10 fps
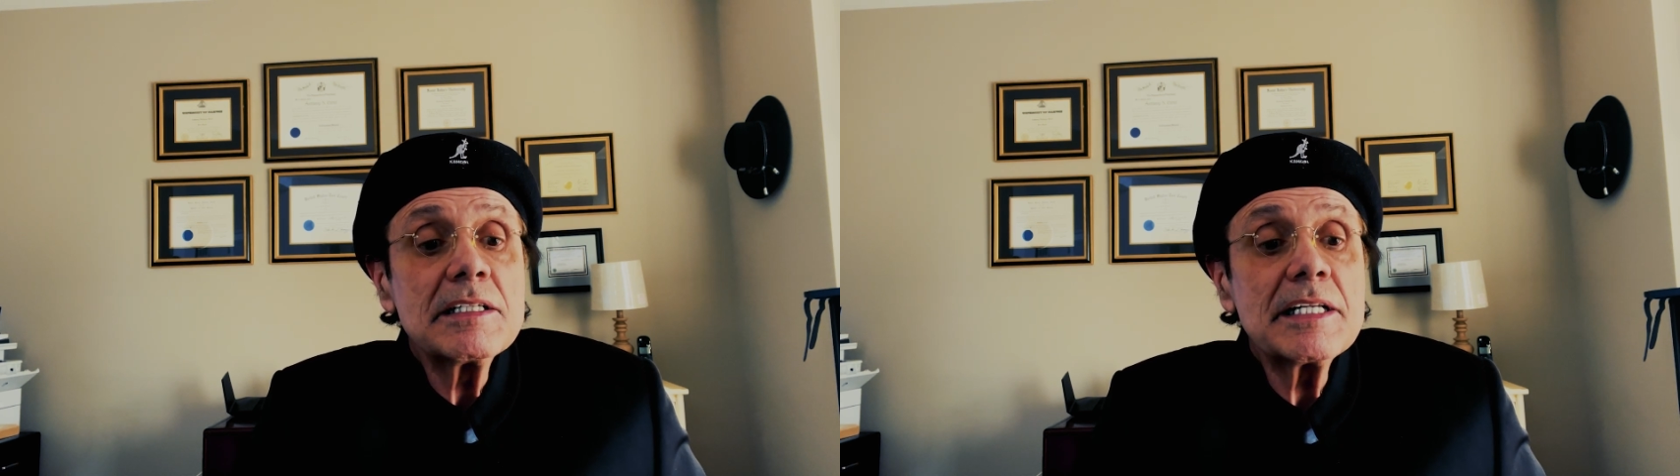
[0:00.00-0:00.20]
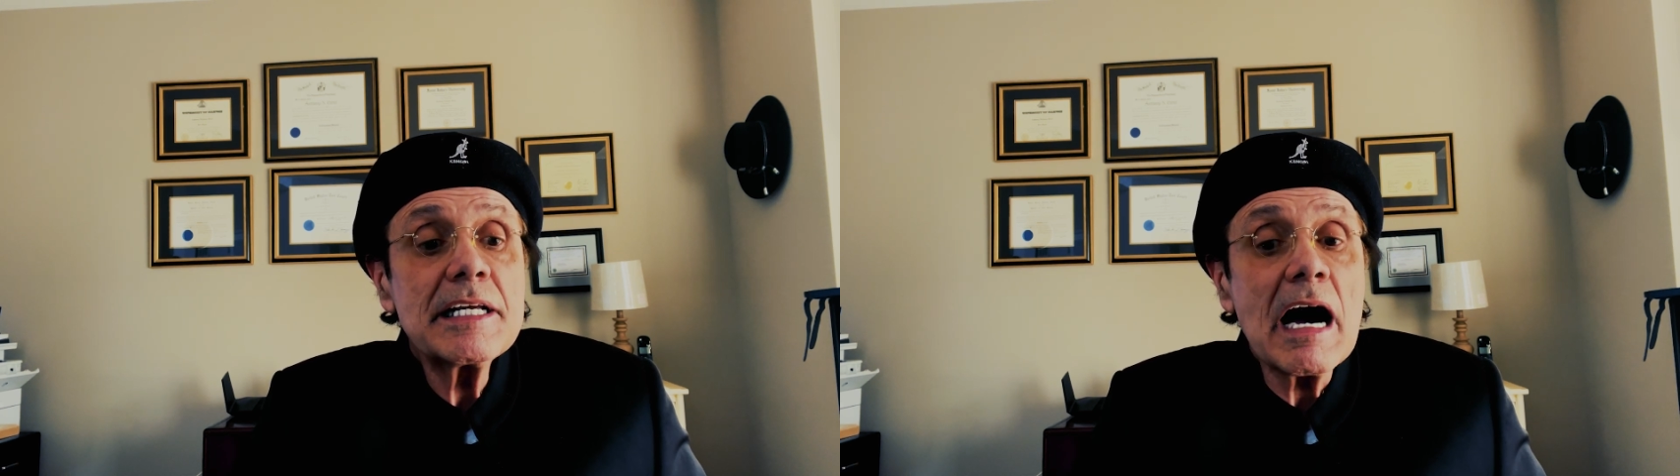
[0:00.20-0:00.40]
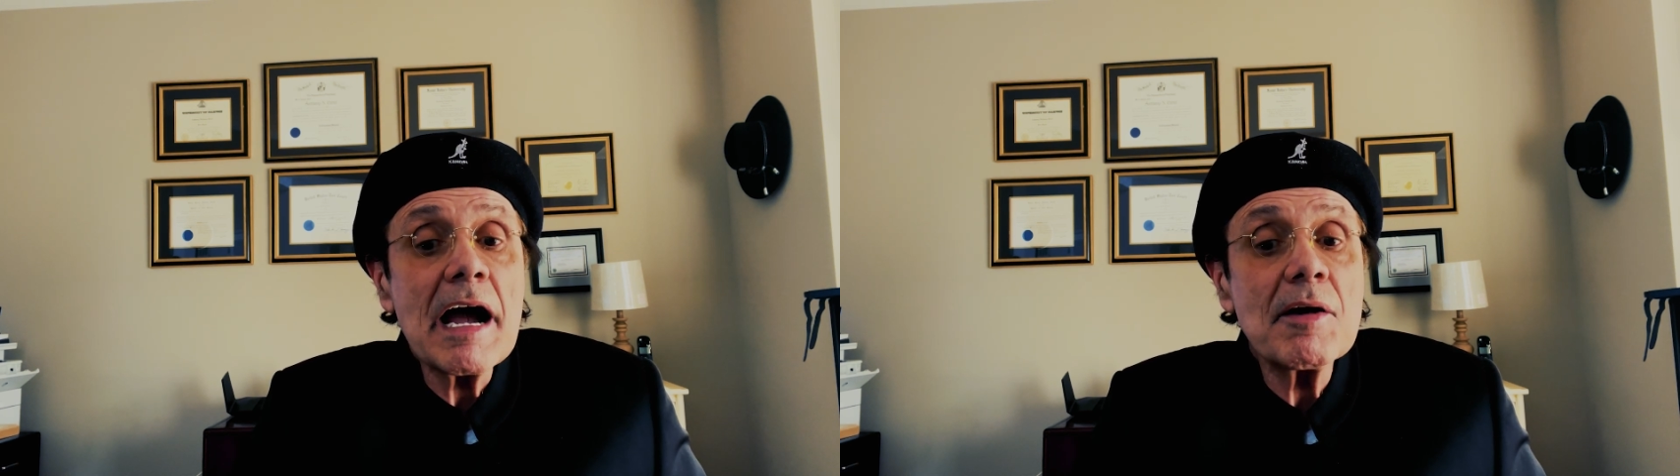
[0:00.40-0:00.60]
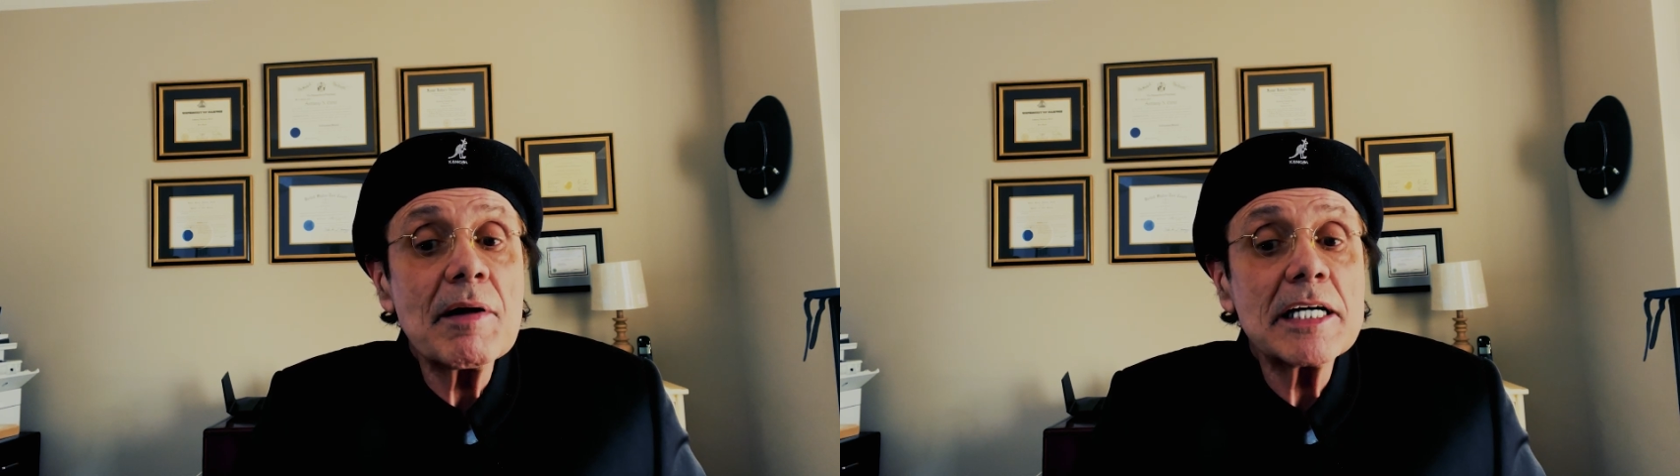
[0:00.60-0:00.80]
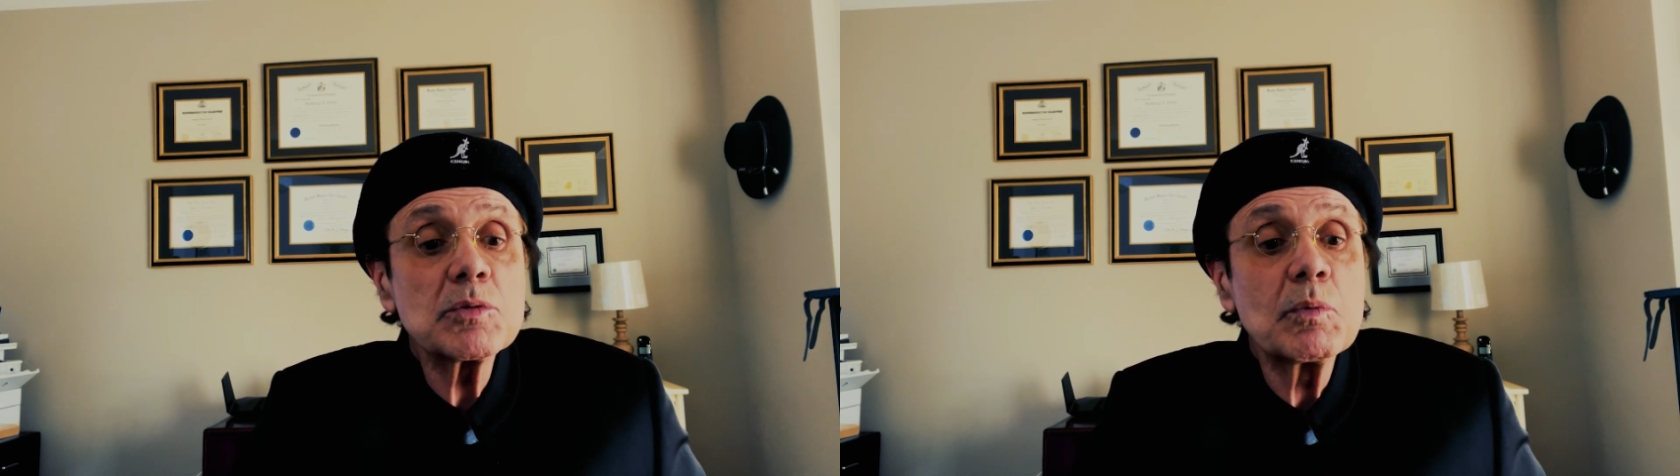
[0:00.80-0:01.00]
the
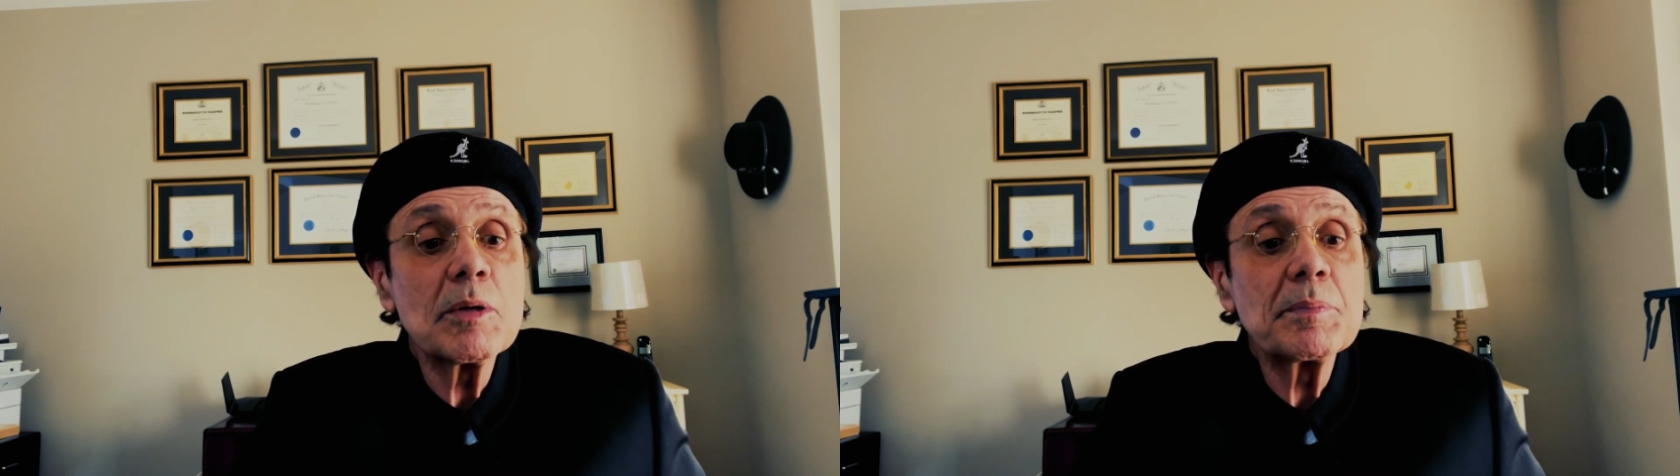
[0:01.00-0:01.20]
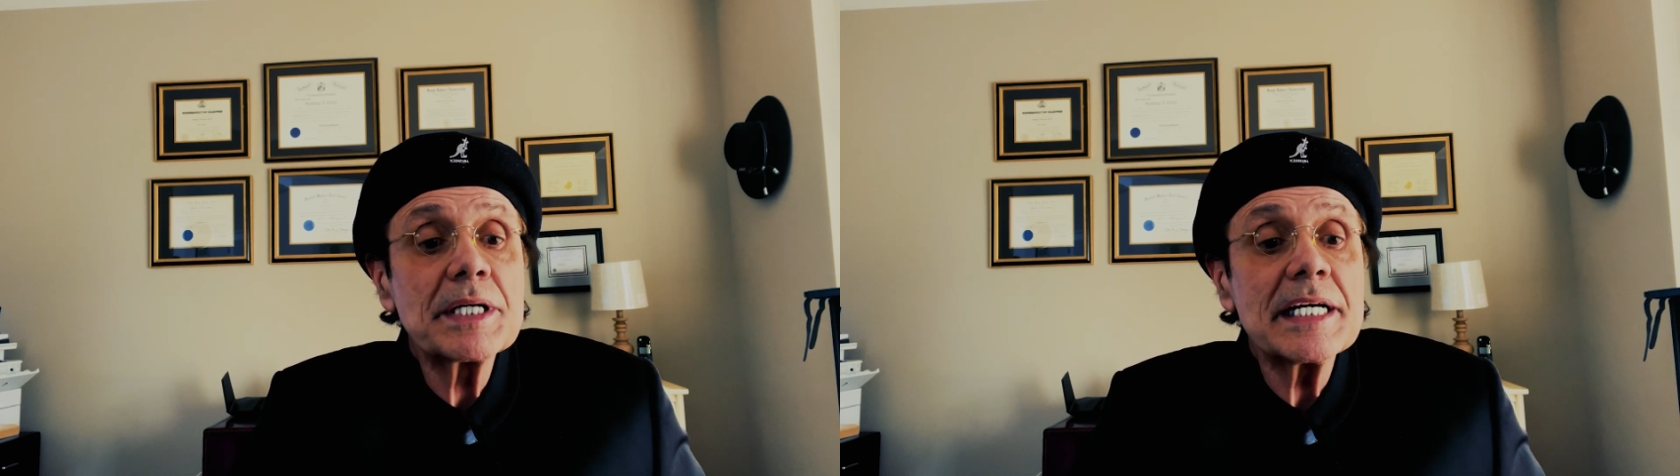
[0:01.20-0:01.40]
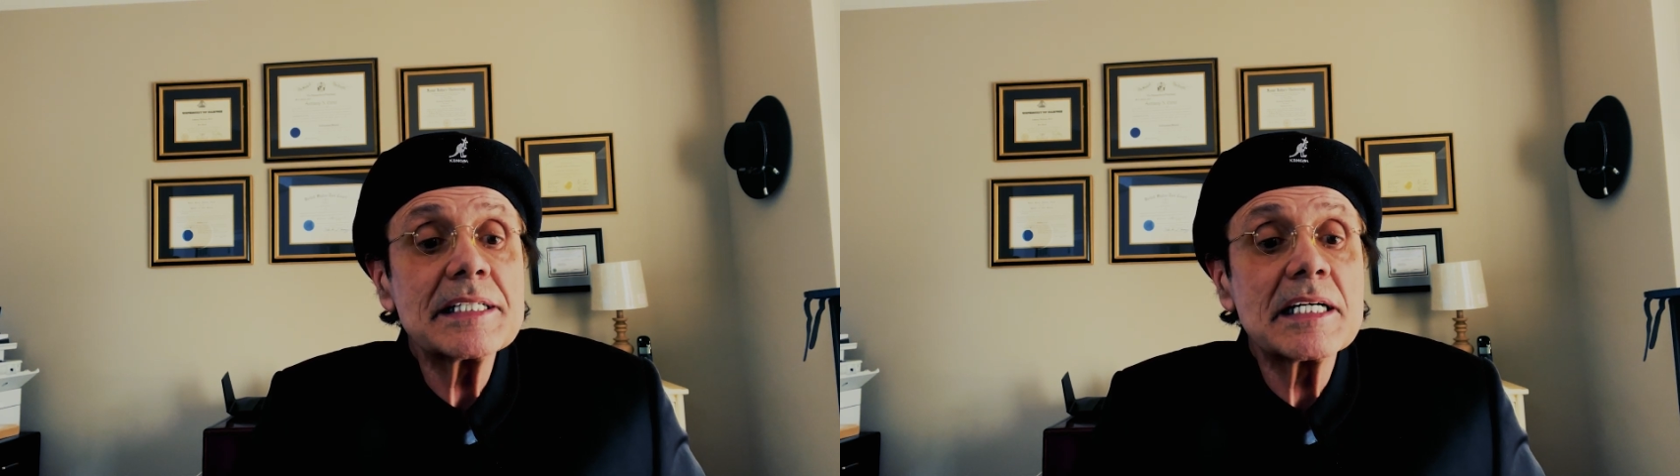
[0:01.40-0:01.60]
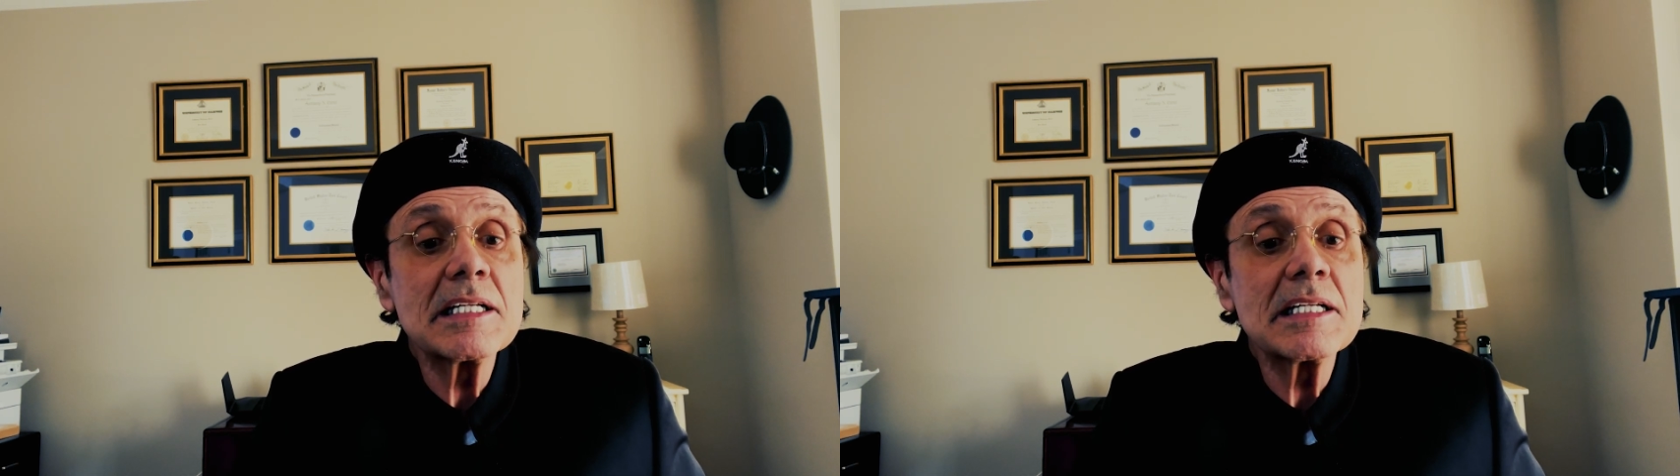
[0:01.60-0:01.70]
IRS will begin